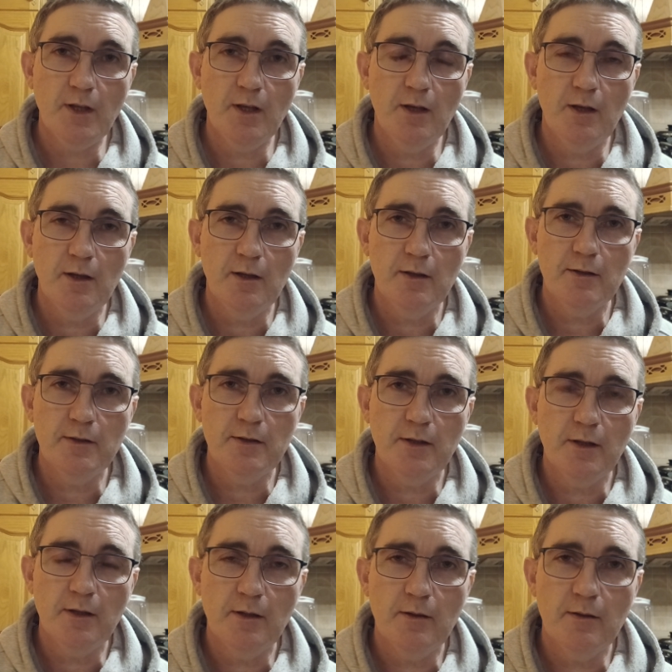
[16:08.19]
and
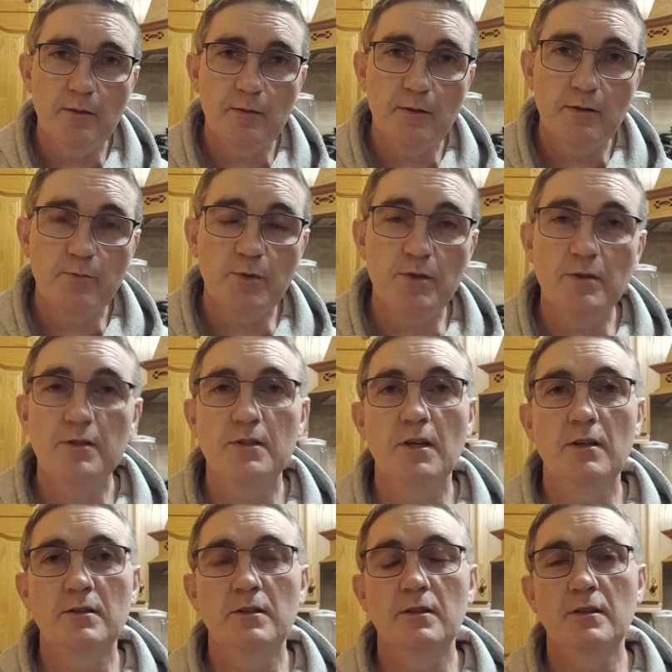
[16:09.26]
as Bruce
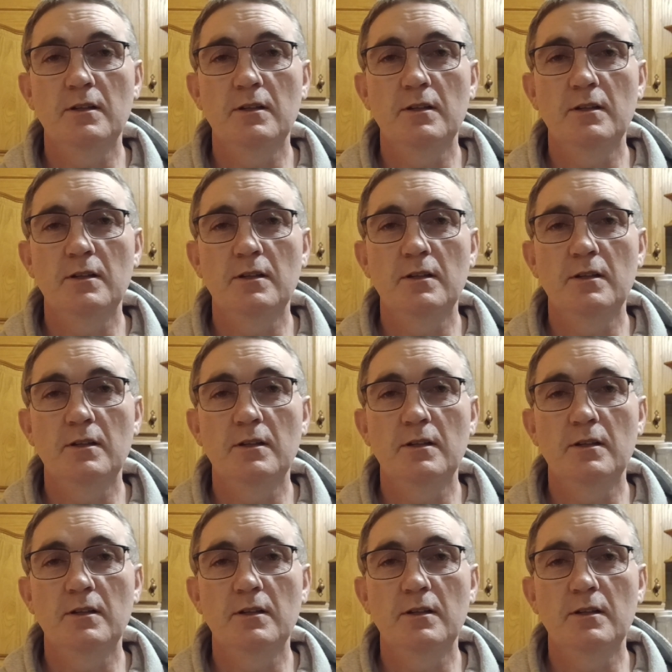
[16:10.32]
says,